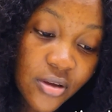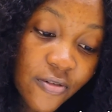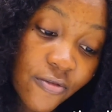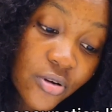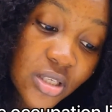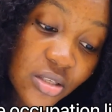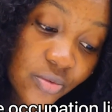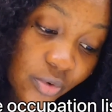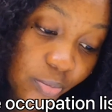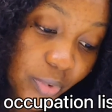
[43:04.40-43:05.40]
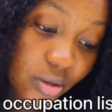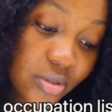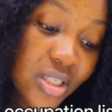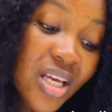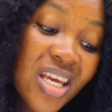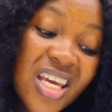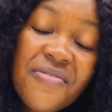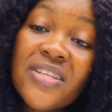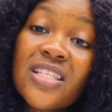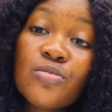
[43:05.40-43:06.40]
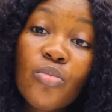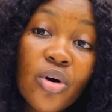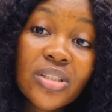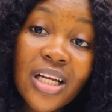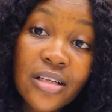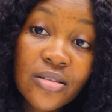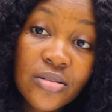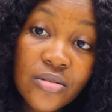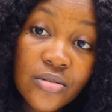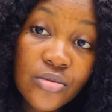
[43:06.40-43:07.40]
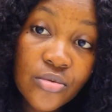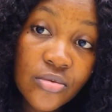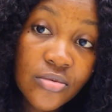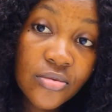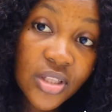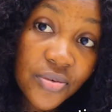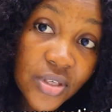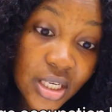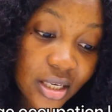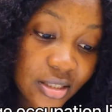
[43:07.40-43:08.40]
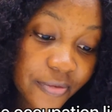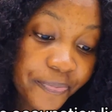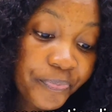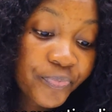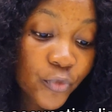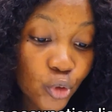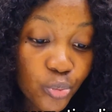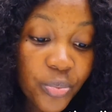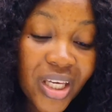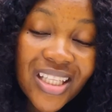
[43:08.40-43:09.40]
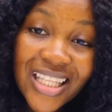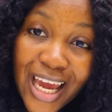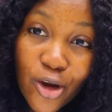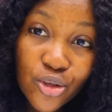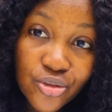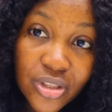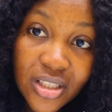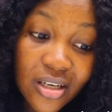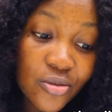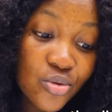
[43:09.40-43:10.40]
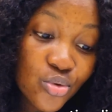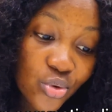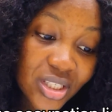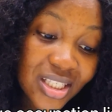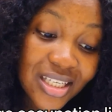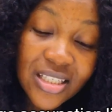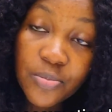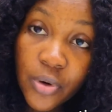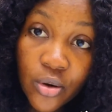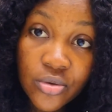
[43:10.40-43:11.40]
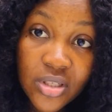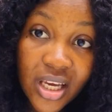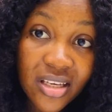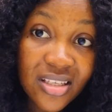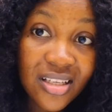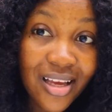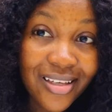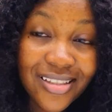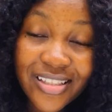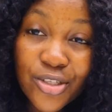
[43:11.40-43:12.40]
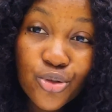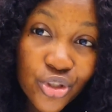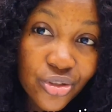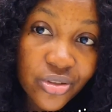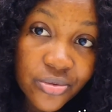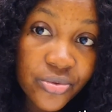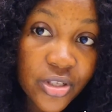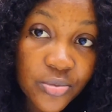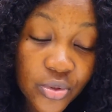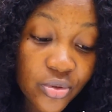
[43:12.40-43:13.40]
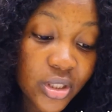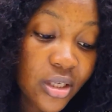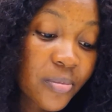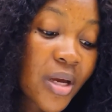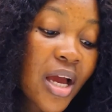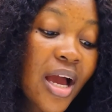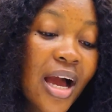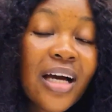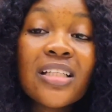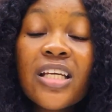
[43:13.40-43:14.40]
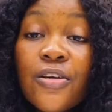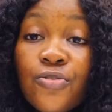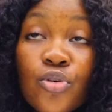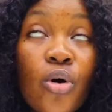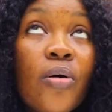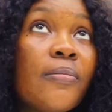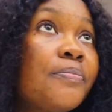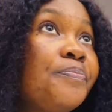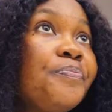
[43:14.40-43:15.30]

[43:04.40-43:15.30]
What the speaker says: £464. If it is more than 3 years, you pay £928. Can you see like the huge difference between them? And if your